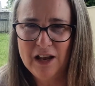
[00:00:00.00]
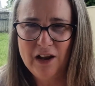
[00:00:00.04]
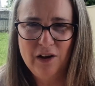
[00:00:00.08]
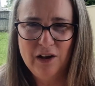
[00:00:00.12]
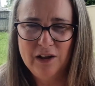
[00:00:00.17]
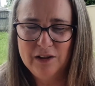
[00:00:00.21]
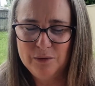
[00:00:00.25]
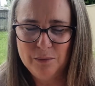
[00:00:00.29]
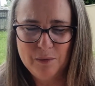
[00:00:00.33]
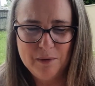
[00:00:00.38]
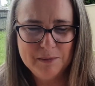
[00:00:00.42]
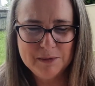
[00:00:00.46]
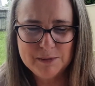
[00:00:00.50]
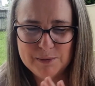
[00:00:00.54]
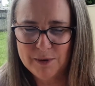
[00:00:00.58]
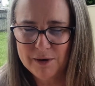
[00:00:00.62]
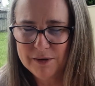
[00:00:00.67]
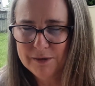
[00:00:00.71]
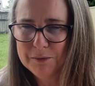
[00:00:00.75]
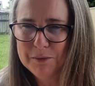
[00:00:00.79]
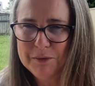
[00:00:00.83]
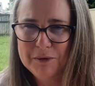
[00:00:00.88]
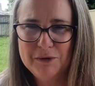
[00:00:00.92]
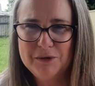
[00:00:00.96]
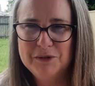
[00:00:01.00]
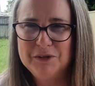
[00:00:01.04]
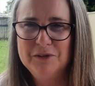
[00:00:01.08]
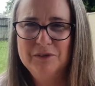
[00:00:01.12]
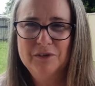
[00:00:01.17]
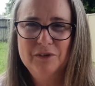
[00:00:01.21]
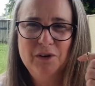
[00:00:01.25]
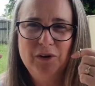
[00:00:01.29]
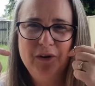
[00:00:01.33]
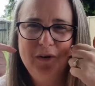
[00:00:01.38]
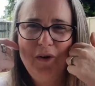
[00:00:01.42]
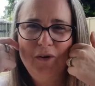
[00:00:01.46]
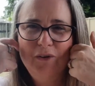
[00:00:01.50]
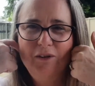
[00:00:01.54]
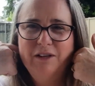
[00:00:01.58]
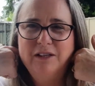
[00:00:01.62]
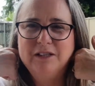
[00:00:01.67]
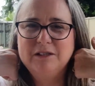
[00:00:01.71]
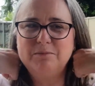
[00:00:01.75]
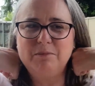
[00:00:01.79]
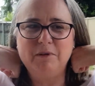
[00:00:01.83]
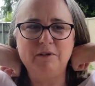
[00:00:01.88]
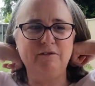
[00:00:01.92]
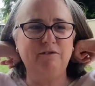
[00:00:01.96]
the Women's Prize Fiction long
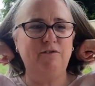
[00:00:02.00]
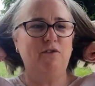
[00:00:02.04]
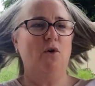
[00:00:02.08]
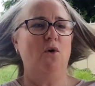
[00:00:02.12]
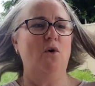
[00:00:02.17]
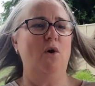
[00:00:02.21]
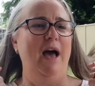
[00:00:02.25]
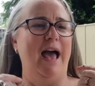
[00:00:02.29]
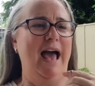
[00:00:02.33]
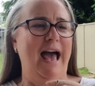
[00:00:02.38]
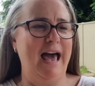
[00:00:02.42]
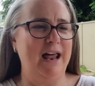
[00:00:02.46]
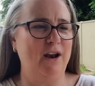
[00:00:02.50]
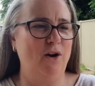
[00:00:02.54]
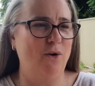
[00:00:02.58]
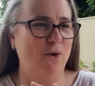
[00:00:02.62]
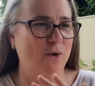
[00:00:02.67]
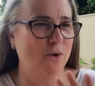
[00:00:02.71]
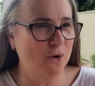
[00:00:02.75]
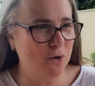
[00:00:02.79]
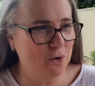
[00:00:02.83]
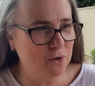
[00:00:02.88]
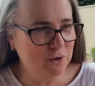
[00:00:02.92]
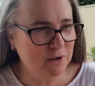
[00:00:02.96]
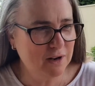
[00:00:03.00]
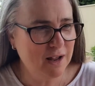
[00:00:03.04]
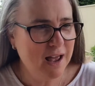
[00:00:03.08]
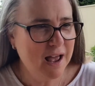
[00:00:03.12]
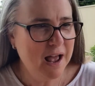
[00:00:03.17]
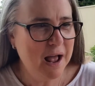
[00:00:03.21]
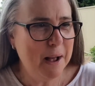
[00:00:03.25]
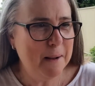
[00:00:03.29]
list before at all.